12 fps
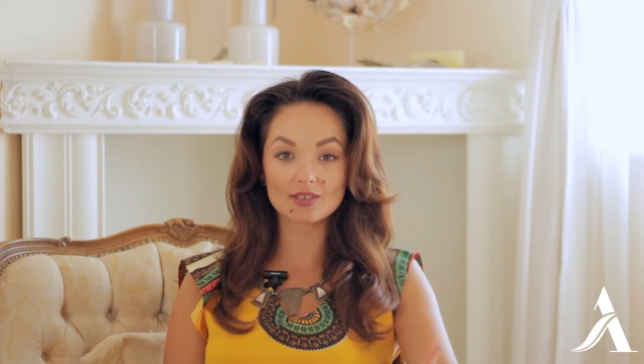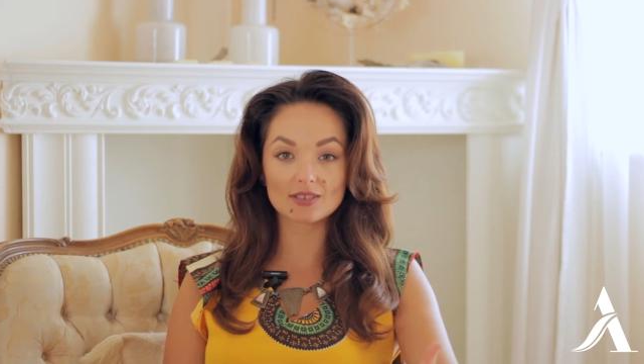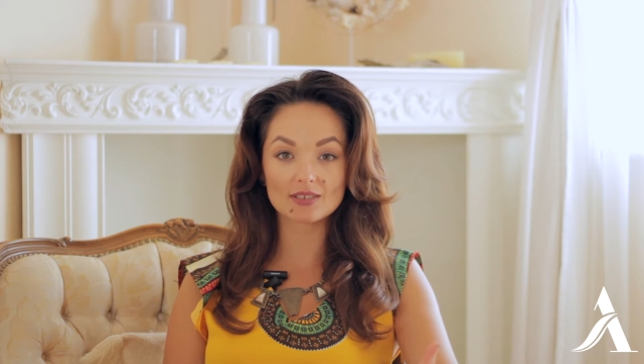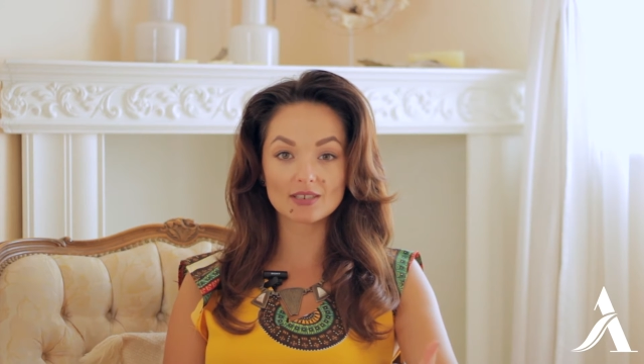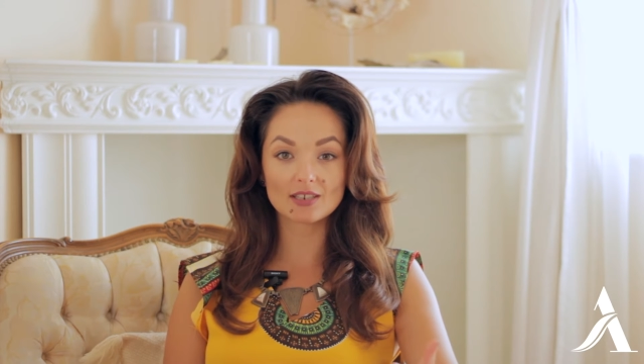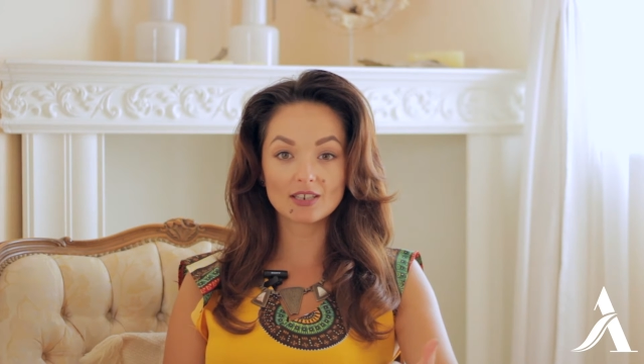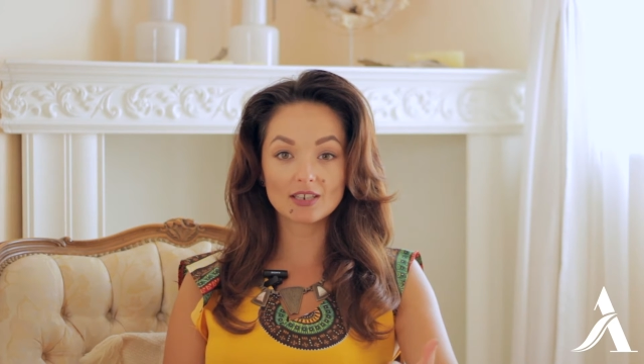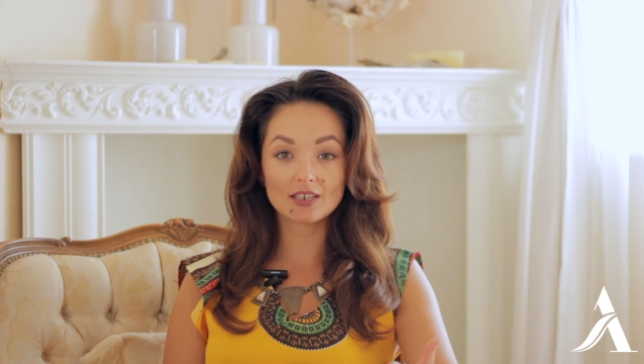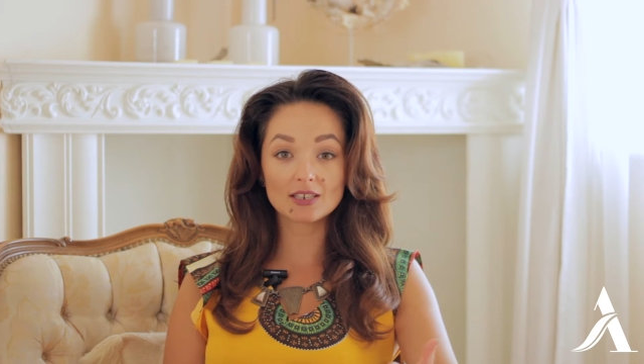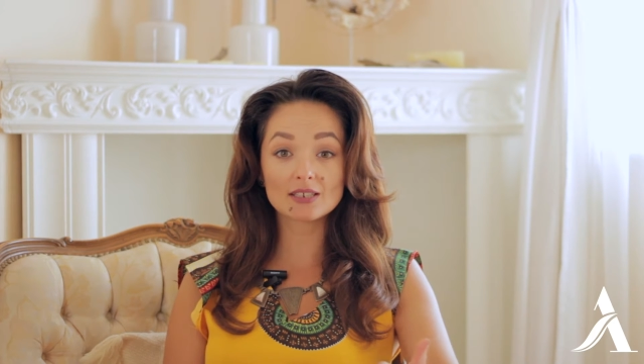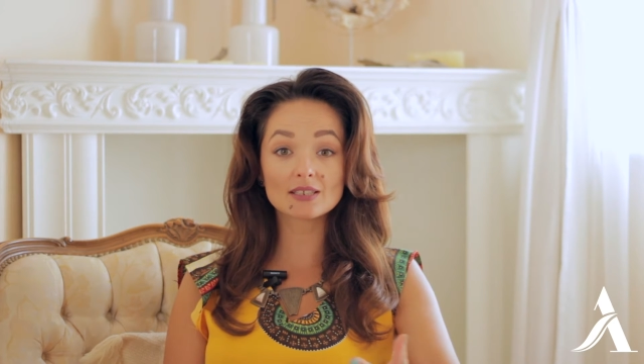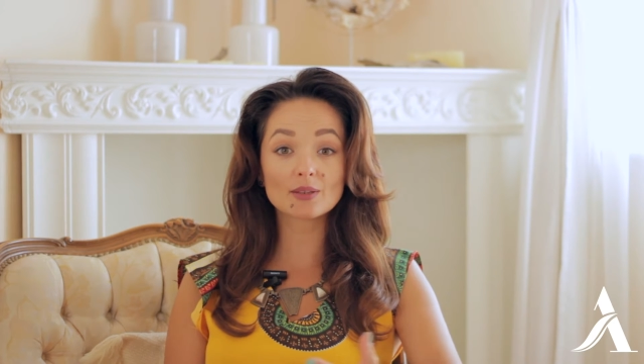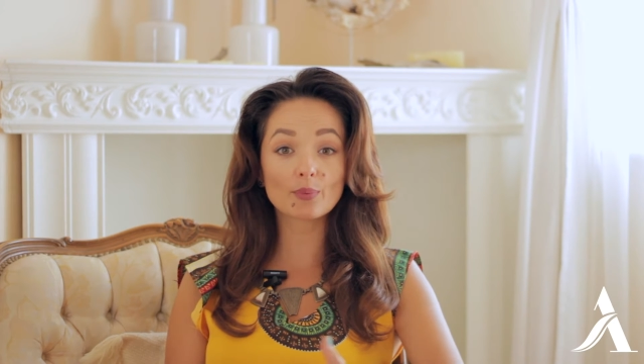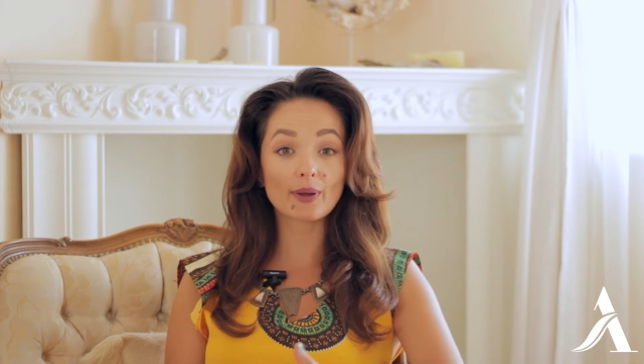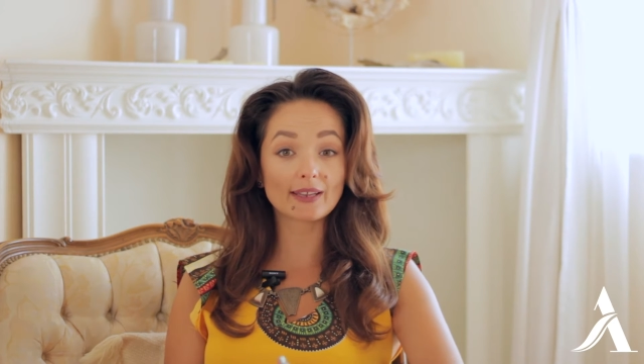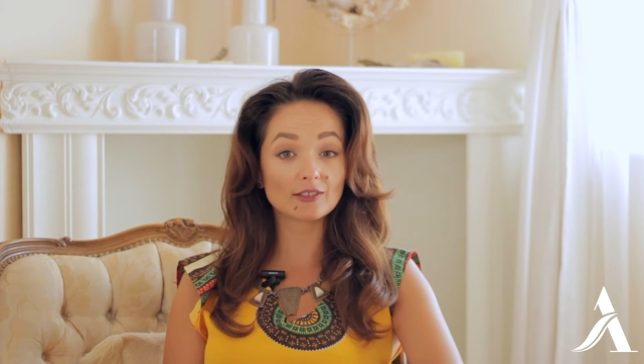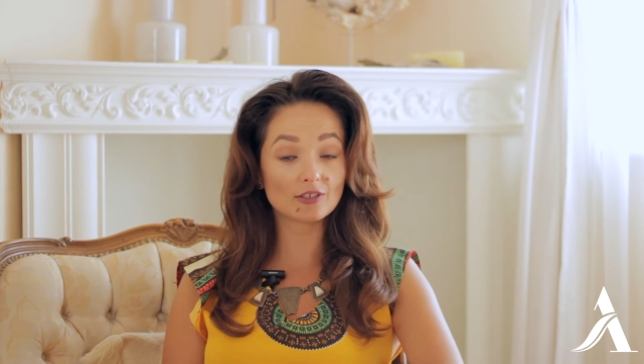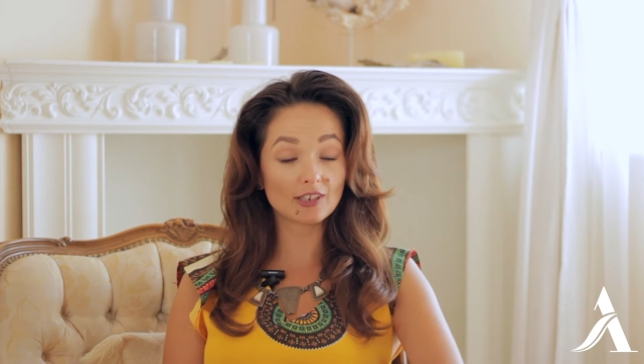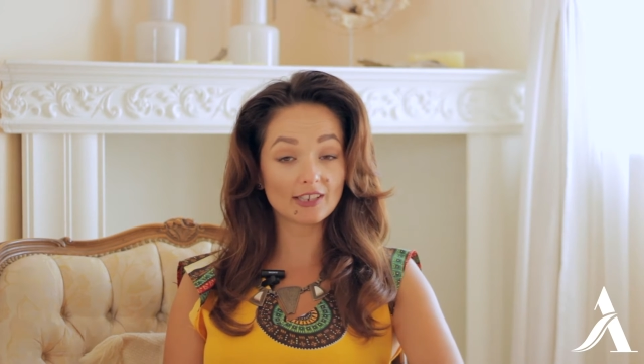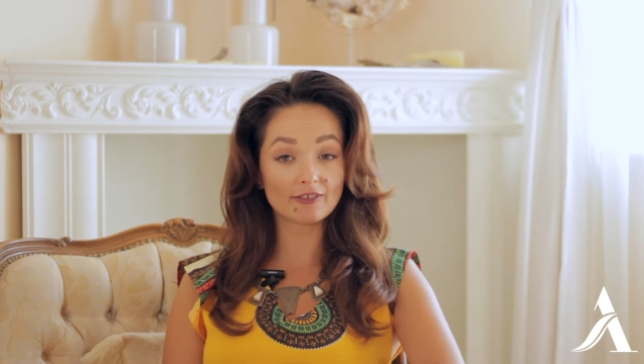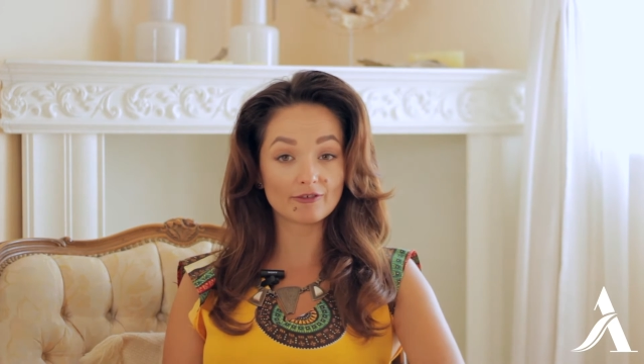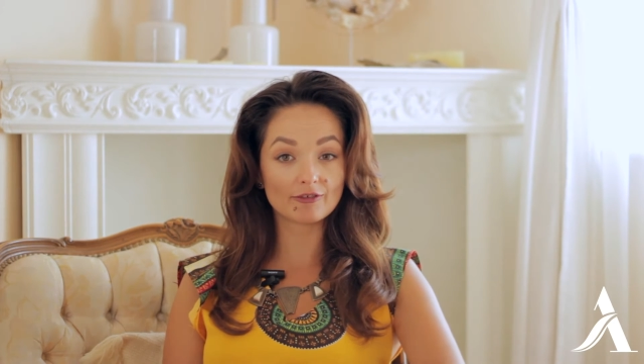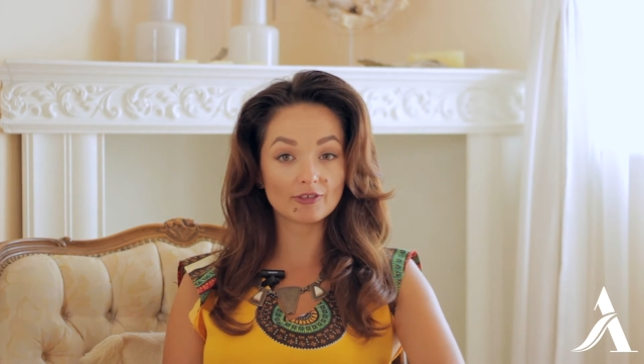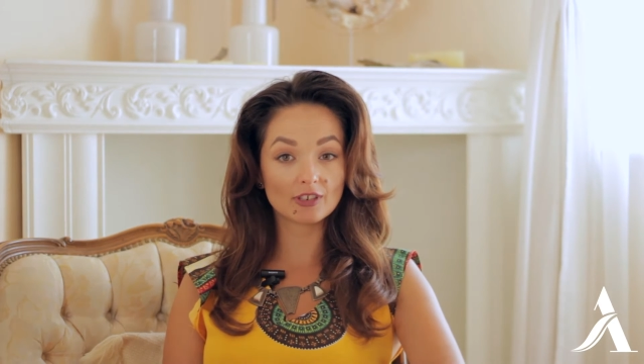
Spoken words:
us is the way to live.